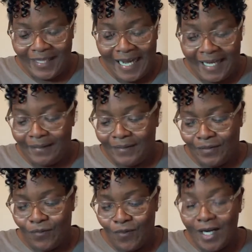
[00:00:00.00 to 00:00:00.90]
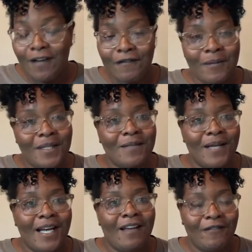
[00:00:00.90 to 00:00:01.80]
I one of them is
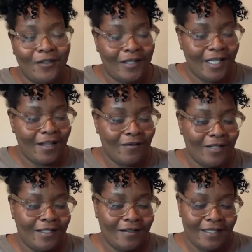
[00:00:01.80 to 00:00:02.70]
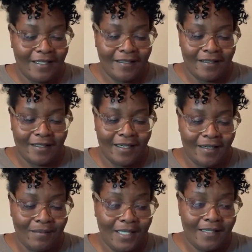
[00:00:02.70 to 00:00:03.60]
my nephew, and the other one is is
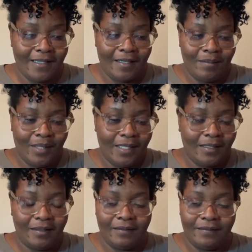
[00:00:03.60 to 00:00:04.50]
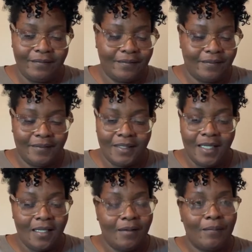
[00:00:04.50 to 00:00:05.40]
uh, my son. But
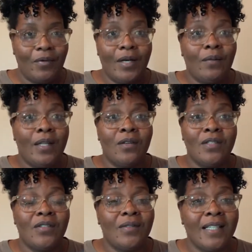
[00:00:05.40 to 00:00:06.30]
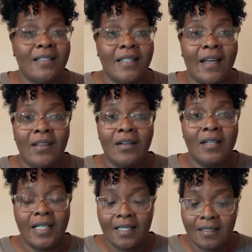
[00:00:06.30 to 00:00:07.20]
boy, when those two get
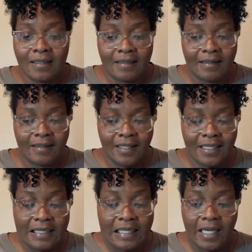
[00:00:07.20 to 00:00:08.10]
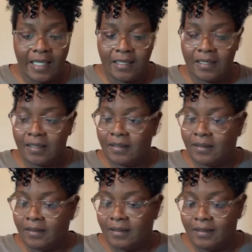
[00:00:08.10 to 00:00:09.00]
together, it's it's nuts.
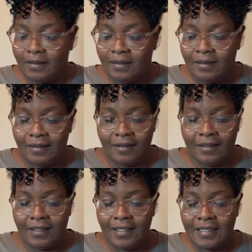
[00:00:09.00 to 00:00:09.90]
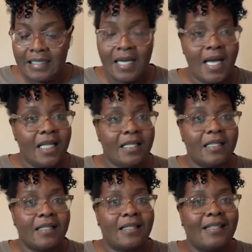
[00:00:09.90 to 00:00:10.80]
It's
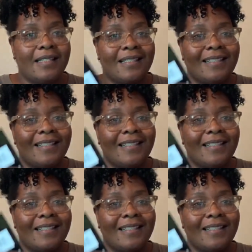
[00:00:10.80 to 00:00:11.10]
nuts.